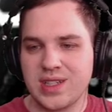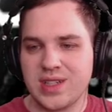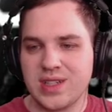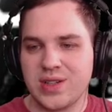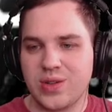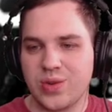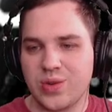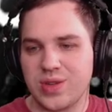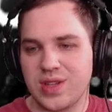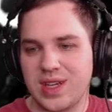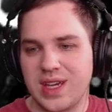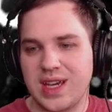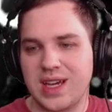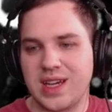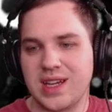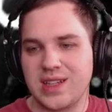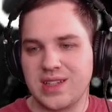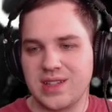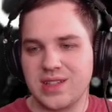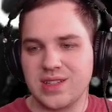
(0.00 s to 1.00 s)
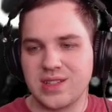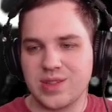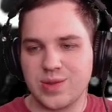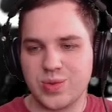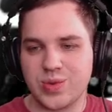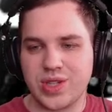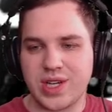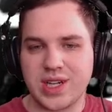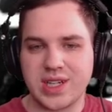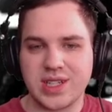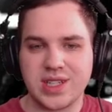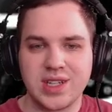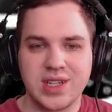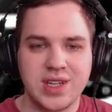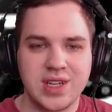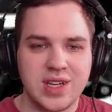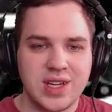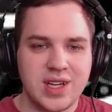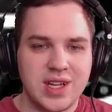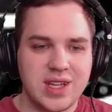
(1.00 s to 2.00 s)
or the add to the subtract,
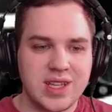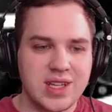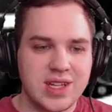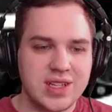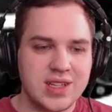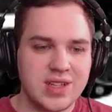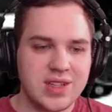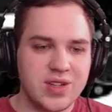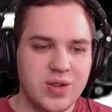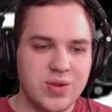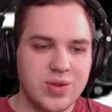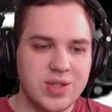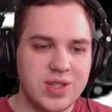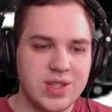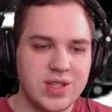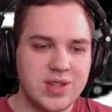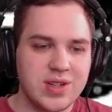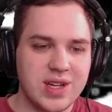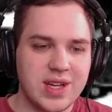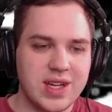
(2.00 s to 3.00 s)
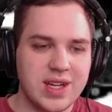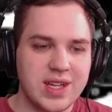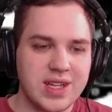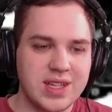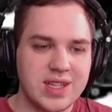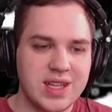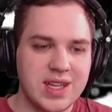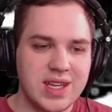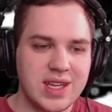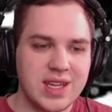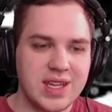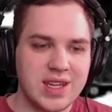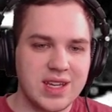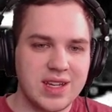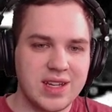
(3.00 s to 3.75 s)
and then I can go in here and I can